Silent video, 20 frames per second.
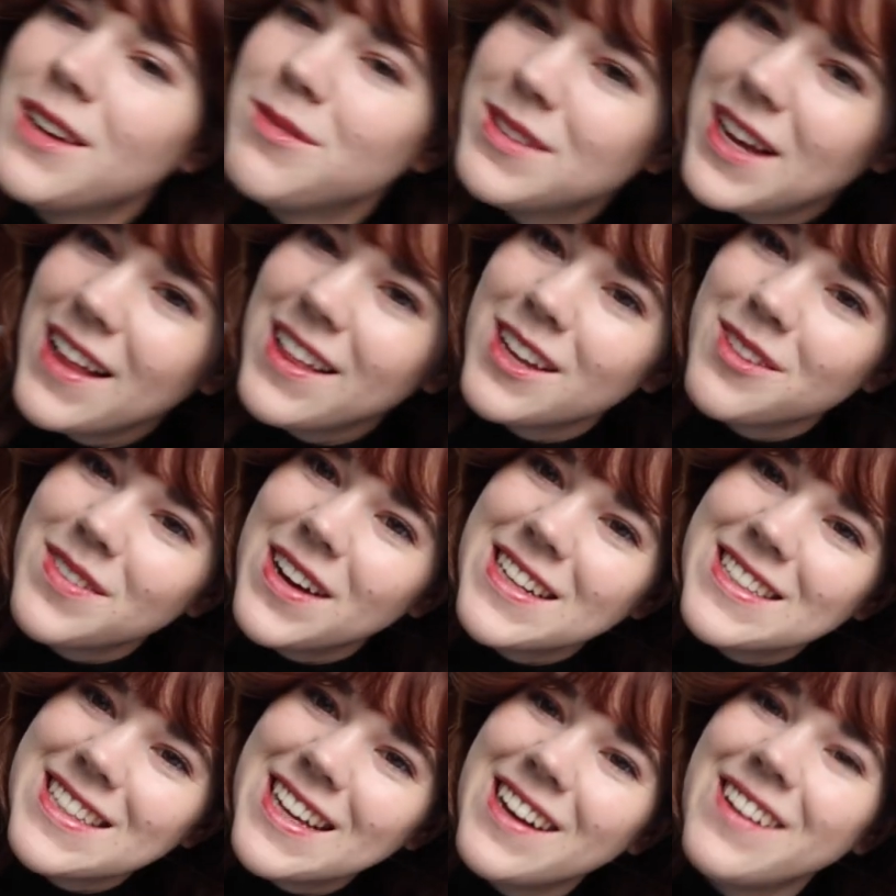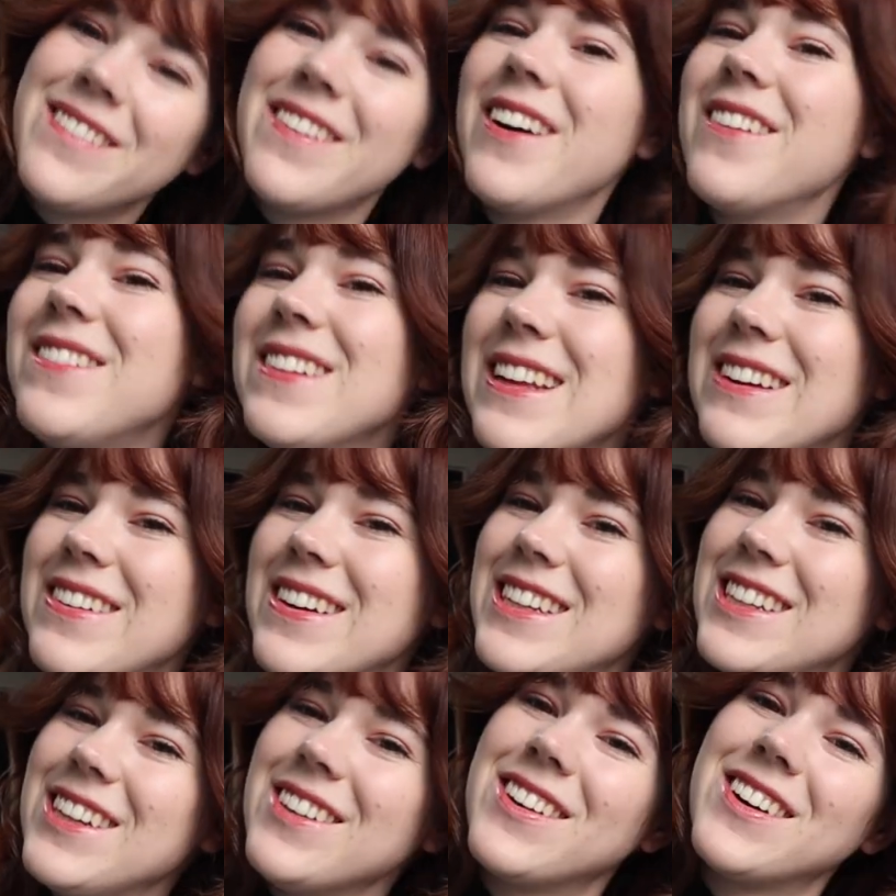I'm telling myself. Hopefully
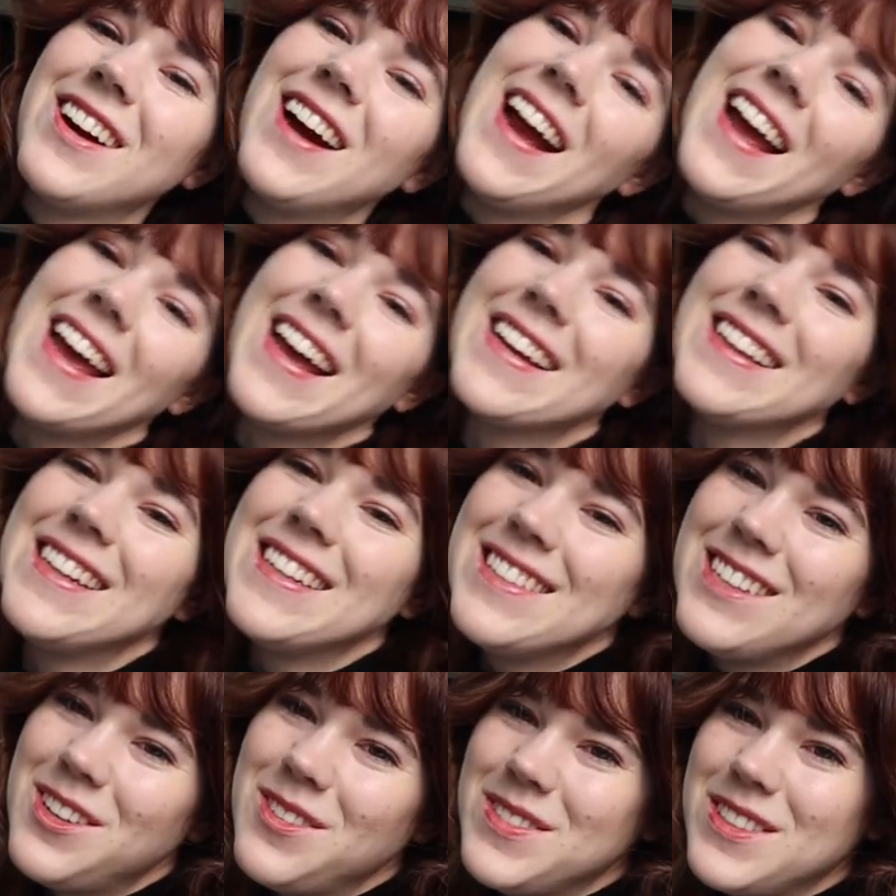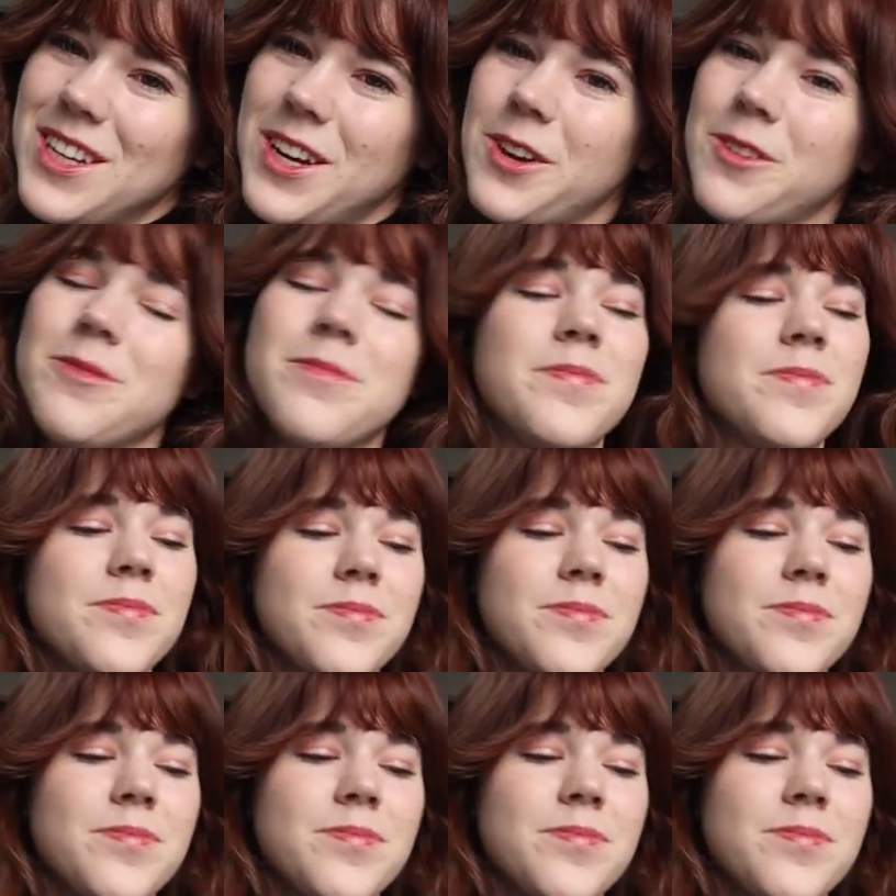we do great. Let's hope so.